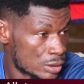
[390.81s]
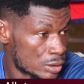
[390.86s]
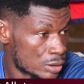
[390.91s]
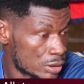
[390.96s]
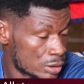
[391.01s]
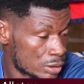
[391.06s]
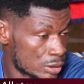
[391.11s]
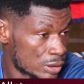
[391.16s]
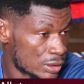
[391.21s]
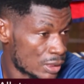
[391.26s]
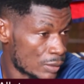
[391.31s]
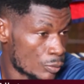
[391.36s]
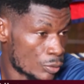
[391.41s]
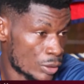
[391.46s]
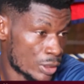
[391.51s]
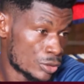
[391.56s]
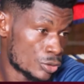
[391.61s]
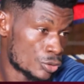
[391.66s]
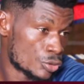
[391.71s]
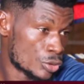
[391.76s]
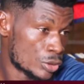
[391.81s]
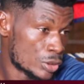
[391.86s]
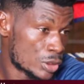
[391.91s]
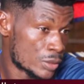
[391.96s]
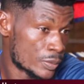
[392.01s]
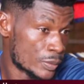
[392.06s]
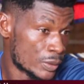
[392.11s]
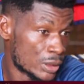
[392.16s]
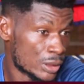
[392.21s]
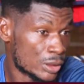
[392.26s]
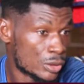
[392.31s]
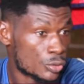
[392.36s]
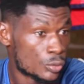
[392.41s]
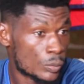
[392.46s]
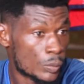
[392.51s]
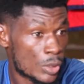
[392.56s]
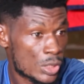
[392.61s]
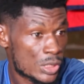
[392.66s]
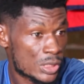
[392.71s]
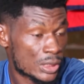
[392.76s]
So someone introduced me into
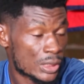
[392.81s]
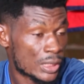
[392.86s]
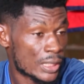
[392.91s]
boxing.